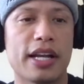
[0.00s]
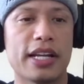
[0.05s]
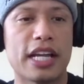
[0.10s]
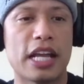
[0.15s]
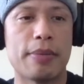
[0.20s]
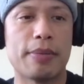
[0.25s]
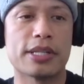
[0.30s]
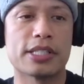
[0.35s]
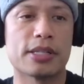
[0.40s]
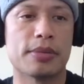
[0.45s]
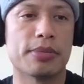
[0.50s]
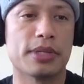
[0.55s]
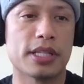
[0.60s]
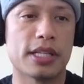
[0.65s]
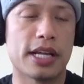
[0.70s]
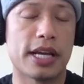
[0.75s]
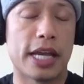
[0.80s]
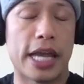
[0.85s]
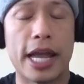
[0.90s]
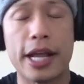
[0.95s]
name it something
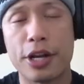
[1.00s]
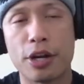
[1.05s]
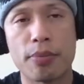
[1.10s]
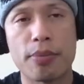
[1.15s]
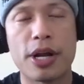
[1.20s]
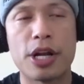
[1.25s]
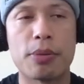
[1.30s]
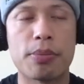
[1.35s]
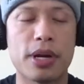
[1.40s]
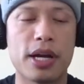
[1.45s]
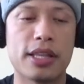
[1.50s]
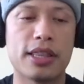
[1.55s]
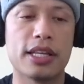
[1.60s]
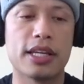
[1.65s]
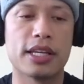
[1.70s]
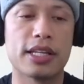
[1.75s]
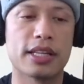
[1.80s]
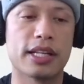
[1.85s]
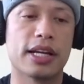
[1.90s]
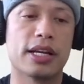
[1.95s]
like, in your mind, you're probably
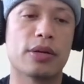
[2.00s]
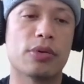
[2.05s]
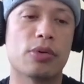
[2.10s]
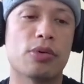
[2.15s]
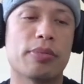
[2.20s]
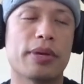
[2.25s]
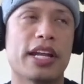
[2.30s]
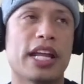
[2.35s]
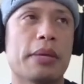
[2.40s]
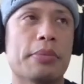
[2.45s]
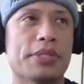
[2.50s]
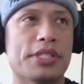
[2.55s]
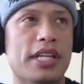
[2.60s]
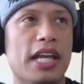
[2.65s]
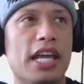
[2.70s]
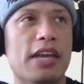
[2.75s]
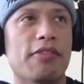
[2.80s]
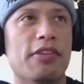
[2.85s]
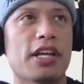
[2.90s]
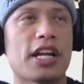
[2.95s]
thinking like, well, my name's
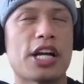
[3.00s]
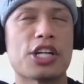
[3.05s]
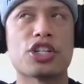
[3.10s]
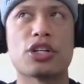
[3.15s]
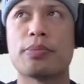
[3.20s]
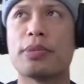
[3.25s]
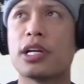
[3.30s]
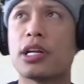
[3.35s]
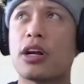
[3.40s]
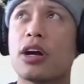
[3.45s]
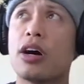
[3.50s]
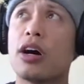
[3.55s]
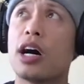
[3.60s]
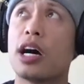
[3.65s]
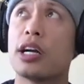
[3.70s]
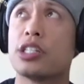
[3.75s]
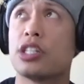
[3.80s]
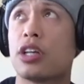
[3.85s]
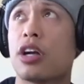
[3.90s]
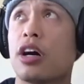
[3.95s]
David. I should be called,
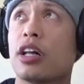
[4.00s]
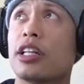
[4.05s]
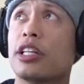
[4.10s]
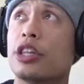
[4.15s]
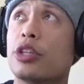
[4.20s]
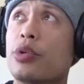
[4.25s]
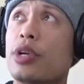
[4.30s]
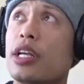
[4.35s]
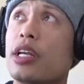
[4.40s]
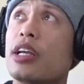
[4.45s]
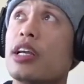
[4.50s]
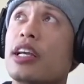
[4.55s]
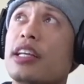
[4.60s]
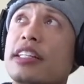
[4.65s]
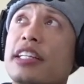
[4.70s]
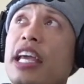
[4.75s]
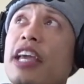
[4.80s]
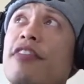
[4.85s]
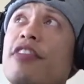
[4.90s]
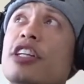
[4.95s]
I should call it three
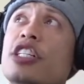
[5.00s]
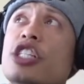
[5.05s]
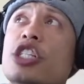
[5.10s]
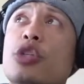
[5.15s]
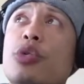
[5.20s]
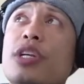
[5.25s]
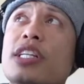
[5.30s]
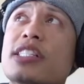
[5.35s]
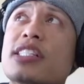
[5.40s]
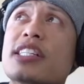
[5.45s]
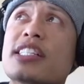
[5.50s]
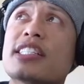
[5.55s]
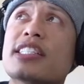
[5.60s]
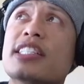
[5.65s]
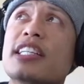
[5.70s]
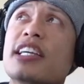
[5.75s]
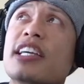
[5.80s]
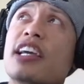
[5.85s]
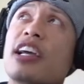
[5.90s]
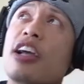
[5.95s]
David's three
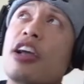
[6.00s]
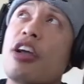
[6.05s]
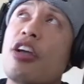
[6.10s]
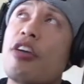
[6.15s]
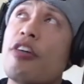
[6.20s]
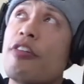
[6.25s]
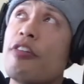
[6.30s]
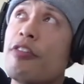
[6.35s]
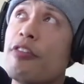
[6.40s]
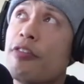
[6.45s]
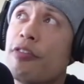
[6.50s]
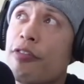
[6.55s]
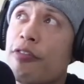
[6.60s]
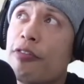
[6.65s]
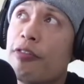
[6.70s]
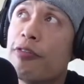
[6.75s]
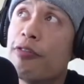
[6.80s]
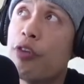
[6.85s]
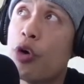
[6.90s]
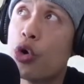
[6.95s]
sixty
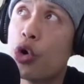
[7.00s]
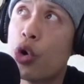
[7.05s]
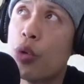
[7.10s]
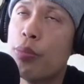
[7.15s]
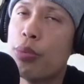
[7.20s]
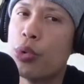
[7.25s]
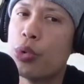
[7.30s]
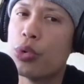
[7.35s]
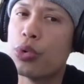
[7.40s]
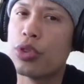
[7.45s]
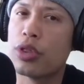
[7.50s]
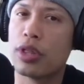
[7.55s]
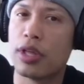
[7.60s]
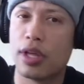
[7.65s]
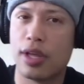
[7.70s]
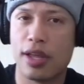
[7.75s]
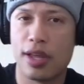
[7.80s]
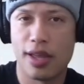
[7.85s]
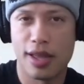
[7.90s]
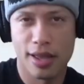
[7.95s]
photo booth.
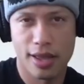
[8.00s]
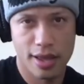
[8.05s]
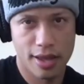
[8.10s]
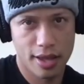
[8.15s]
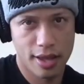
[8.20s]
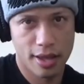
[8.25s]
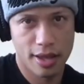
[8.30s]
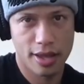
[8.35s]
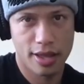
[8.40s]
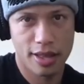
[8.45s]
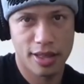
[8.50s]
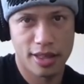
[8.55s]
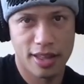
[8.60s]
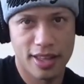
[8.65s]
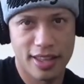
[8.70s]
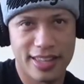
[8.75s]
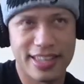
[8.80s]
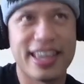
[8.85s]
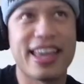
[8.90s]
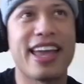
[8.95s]

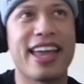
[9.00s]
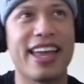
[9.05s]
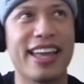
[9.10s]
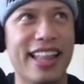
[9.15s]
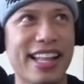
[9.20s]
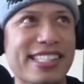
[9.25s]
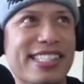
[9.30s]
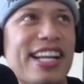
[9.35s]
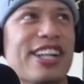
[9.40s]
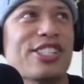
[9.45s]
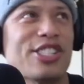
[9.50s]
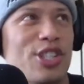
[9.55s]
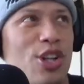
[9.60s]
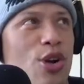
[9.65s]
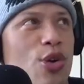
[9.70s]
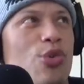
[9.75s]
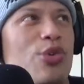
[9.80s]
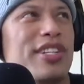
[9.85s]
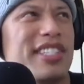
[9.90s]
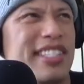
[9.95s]
Yeah, that sounds
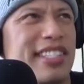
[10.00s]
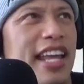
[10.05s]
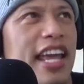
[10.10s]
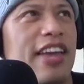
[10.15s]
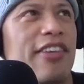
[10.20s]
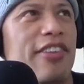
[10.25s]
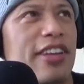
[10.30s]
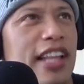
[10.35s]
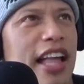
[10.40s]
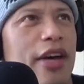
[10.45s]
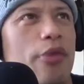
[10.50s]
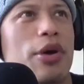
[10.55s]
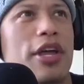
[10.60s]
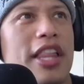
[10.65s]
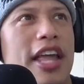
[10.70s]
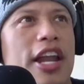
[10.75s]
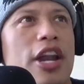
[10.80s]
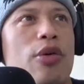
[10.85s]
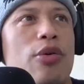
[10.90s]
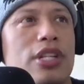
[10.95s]
cool. It's David. That way
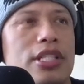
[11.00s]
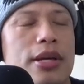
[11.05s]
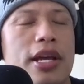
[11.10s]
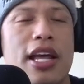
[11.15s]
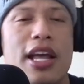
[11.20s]
they know it's,